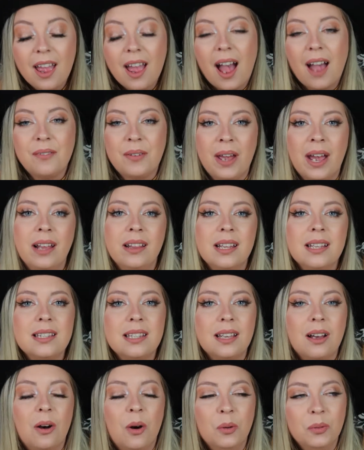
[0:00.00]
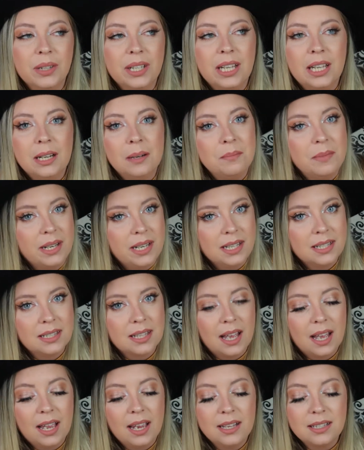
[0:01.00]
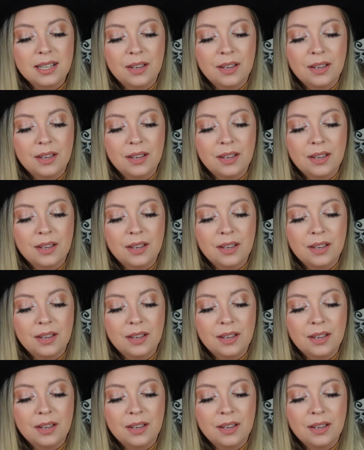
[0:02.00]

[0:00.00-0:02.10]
I've had this only in a mini size.